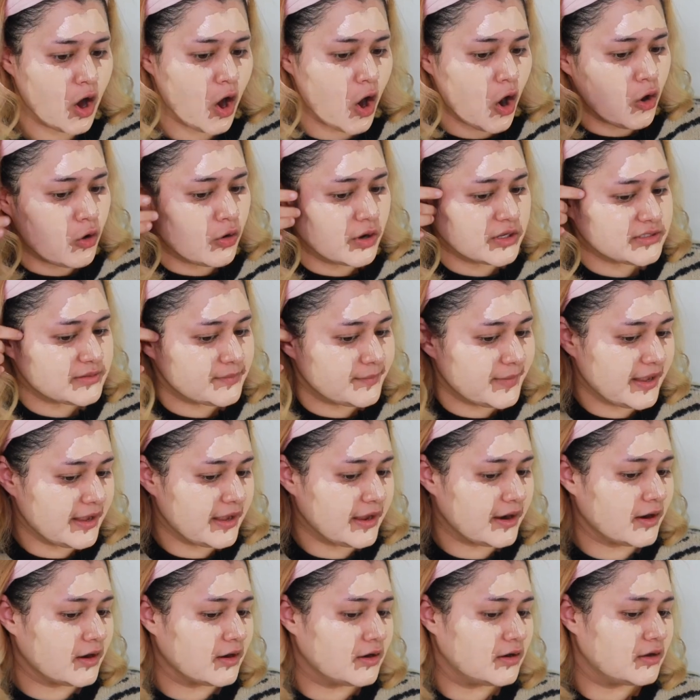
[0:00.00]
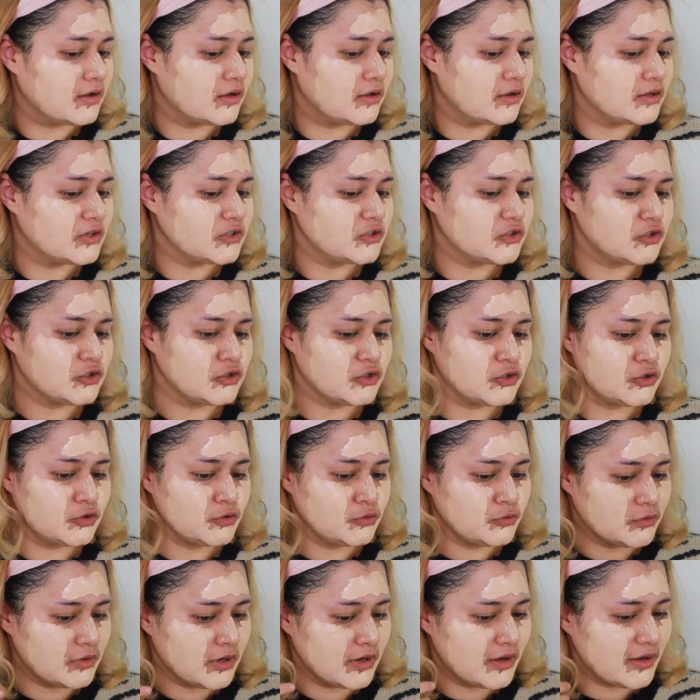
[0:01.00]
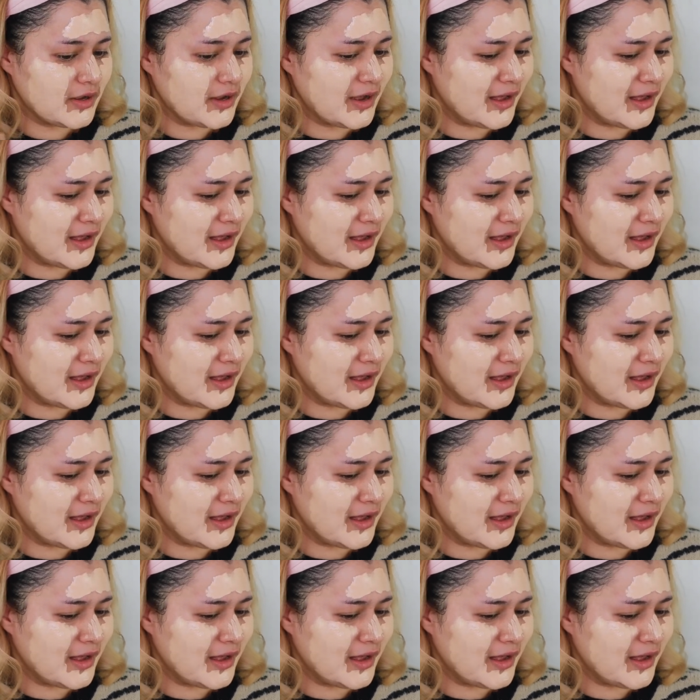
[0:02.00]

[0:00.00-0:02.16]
Oh, it's in my hair. Shoot.